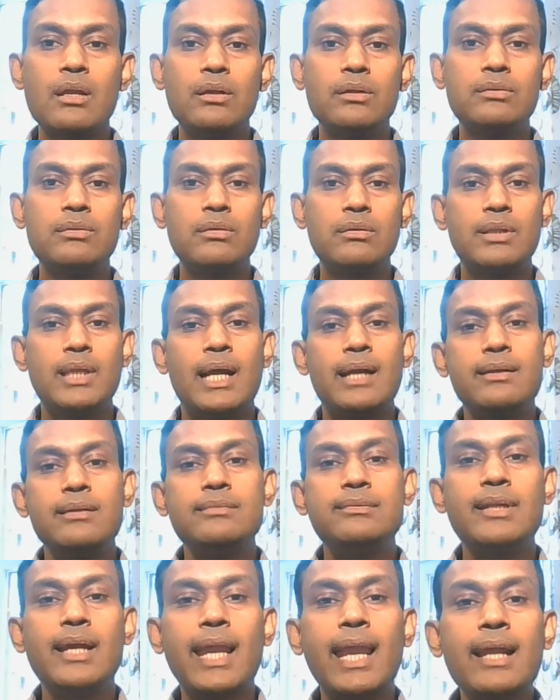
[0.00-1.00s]
so 30
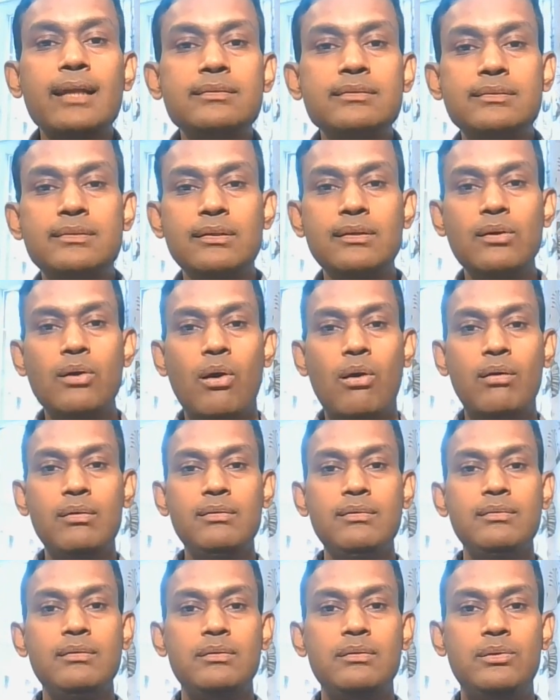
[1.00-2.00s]
seconds
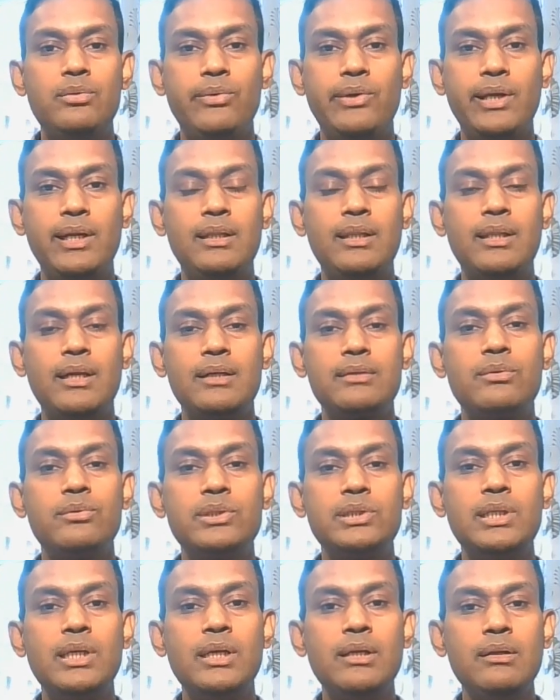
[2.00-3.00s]
gone to read the
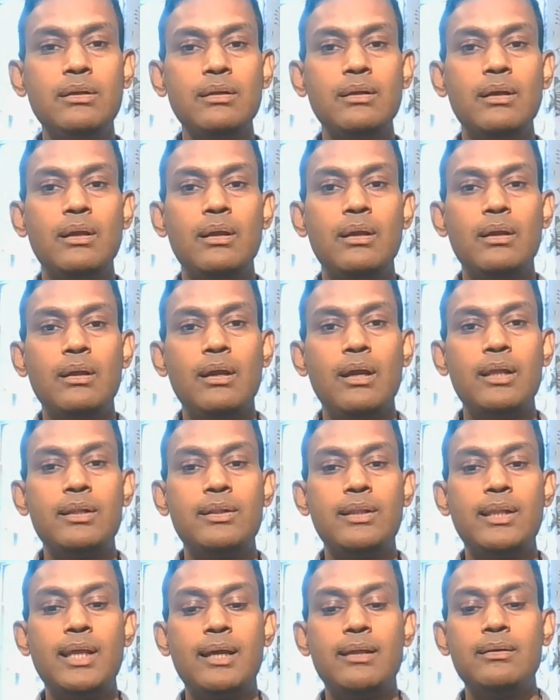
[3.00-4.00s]
question,
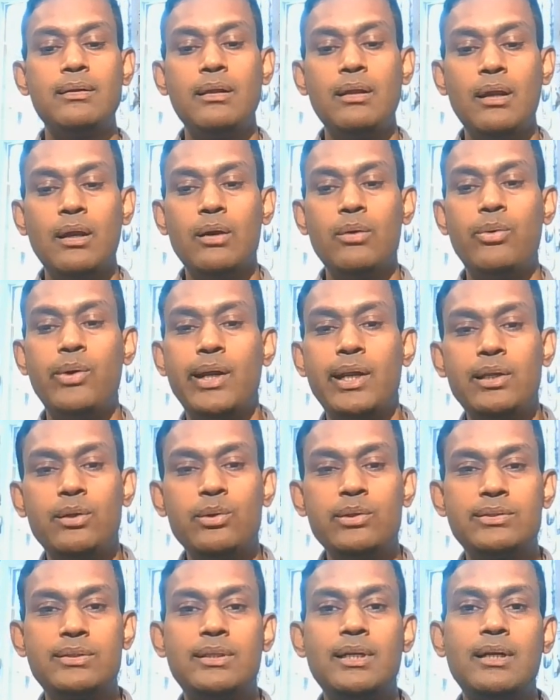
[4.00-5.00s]
and then when
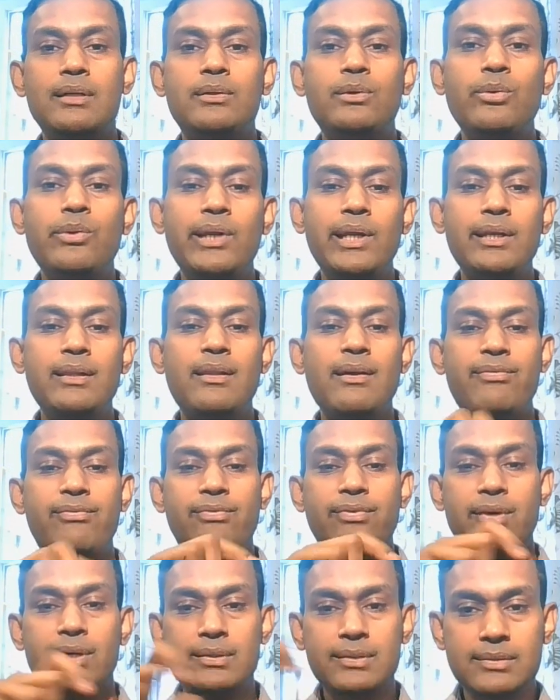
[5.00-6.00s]
you start to read the
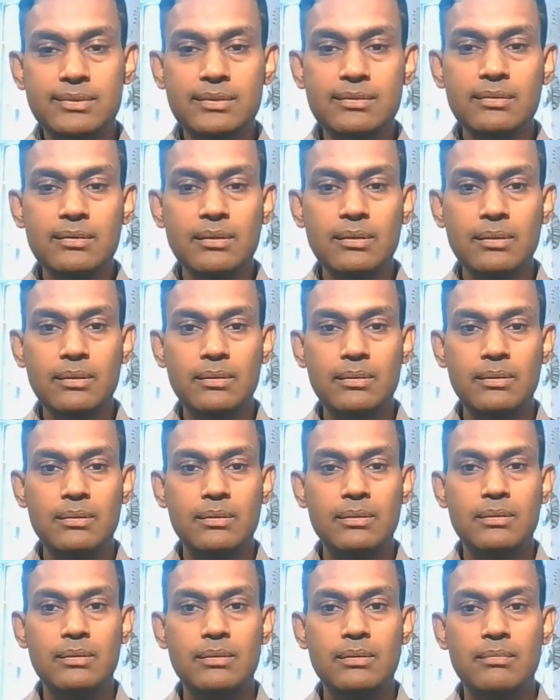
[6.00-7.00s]
first
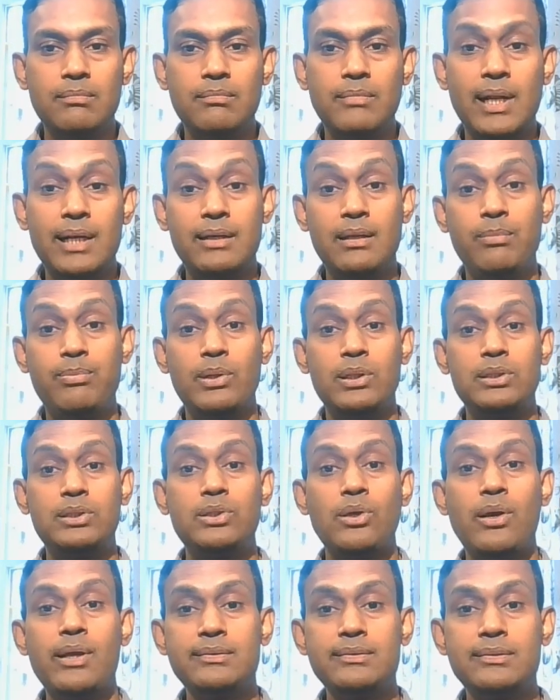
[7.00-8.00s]
multiple
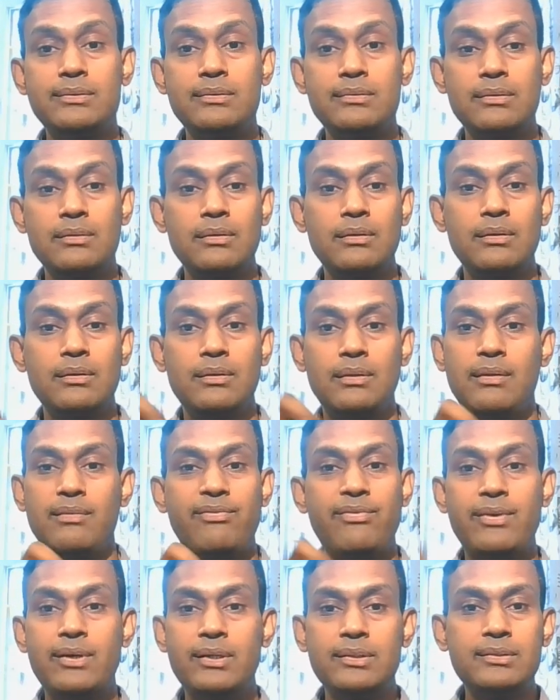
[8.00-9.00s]
choice, the
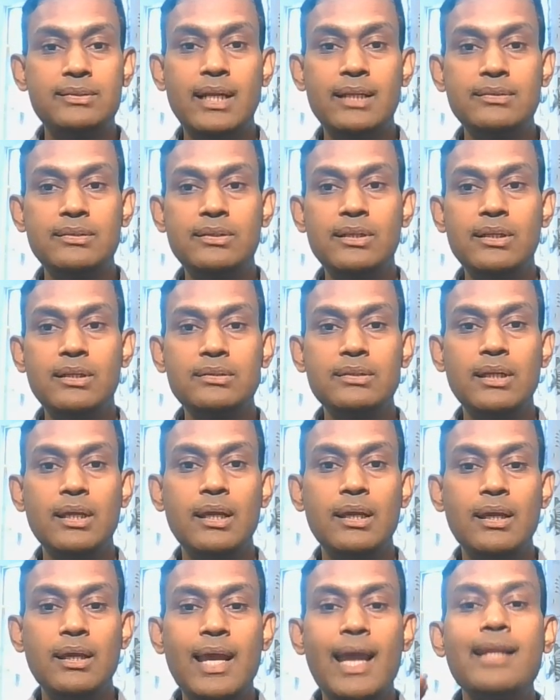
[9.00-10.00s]
first answers,
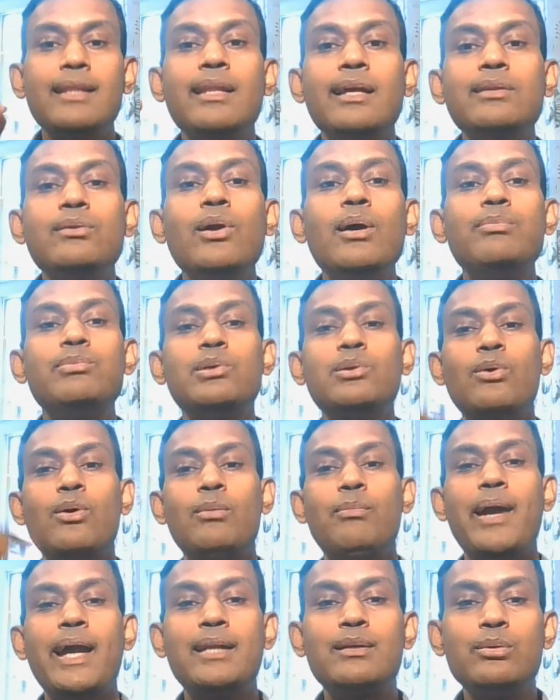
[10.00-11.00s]
and then you have to go
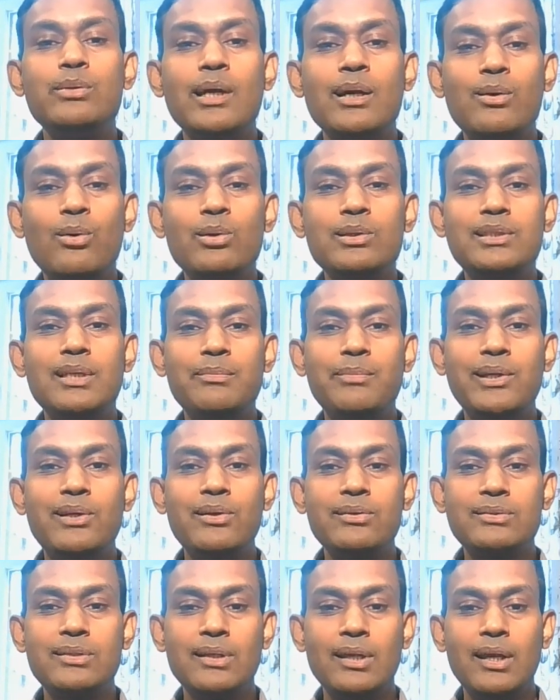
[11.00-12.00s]
back to the question
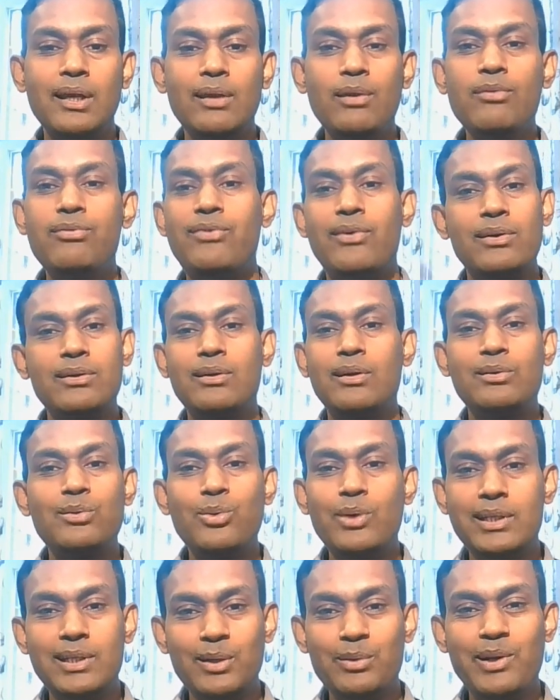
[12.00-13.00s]
because you forgot
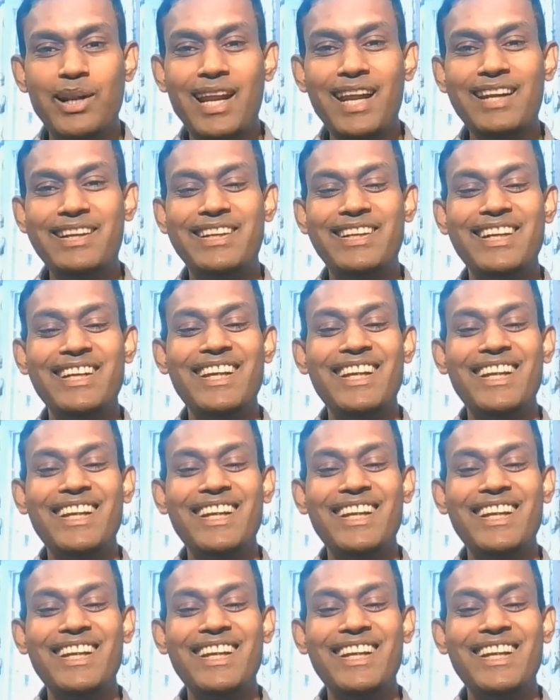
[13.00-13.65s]
what you read.